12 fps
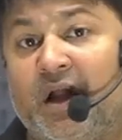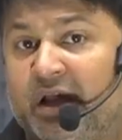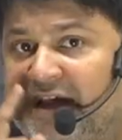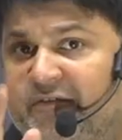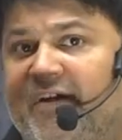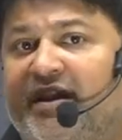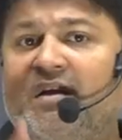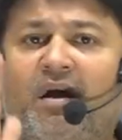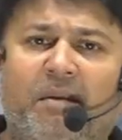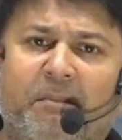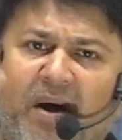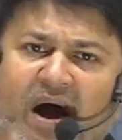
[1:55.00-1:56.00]
Even
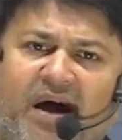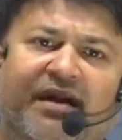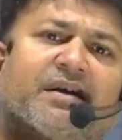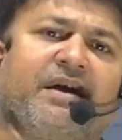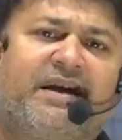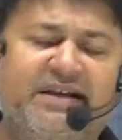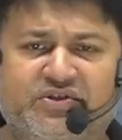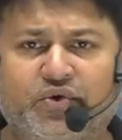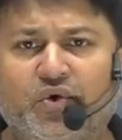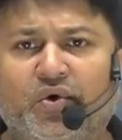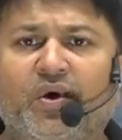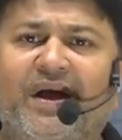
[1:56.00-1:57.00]
BARC,
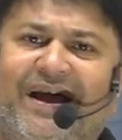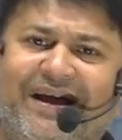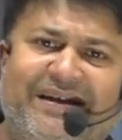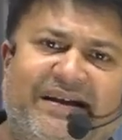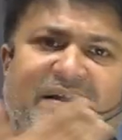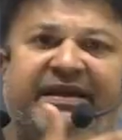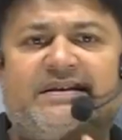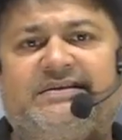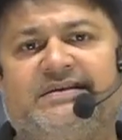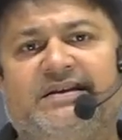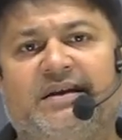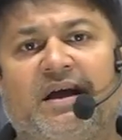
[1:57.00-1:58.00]
ISRO and
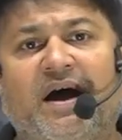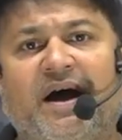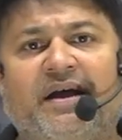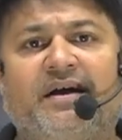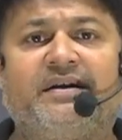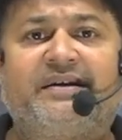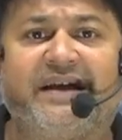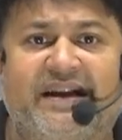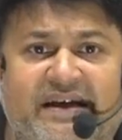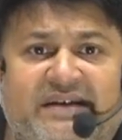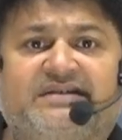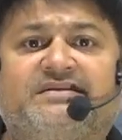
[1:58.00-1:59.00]
ESC hire
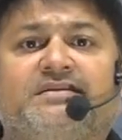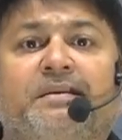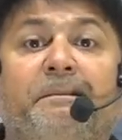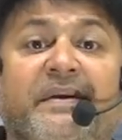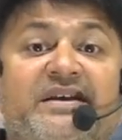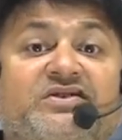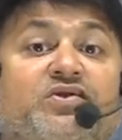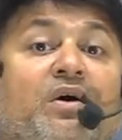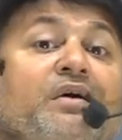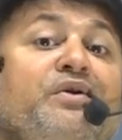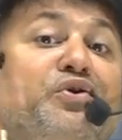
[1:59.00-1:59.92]
talents based on